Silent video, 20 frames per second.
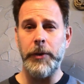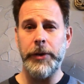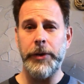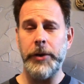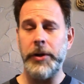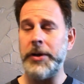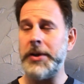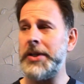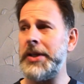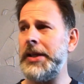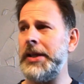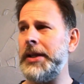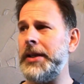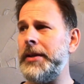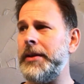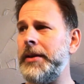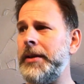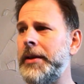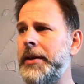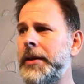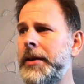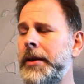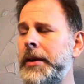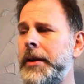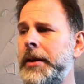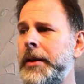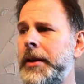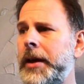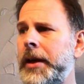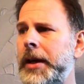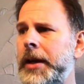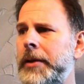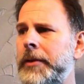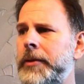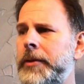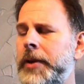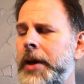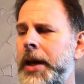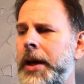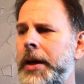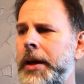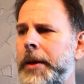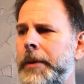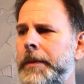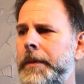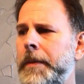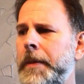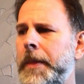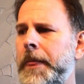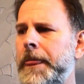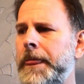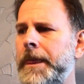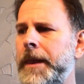13 of um,